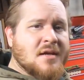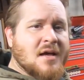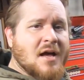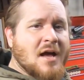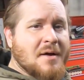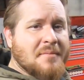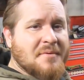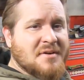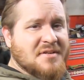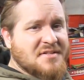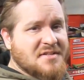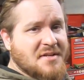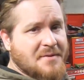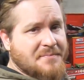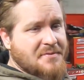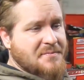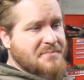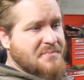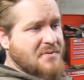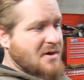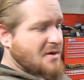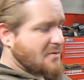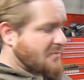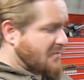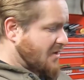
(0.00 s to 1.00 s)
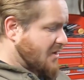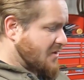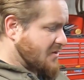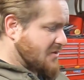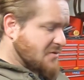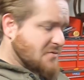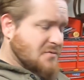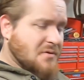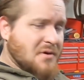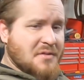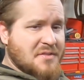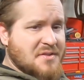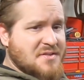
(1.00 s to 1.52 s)
I'm going to skip the part where I
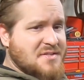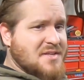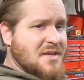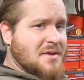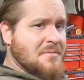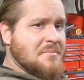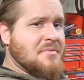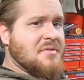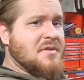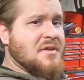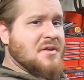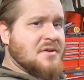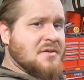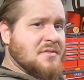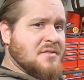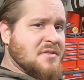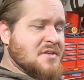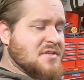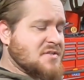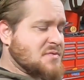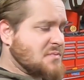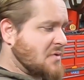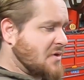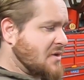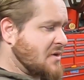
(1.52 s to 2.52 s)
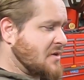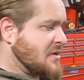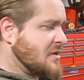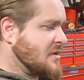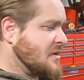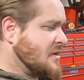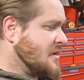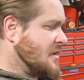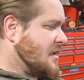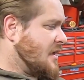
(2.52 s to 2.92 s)
do all the same thing to this one,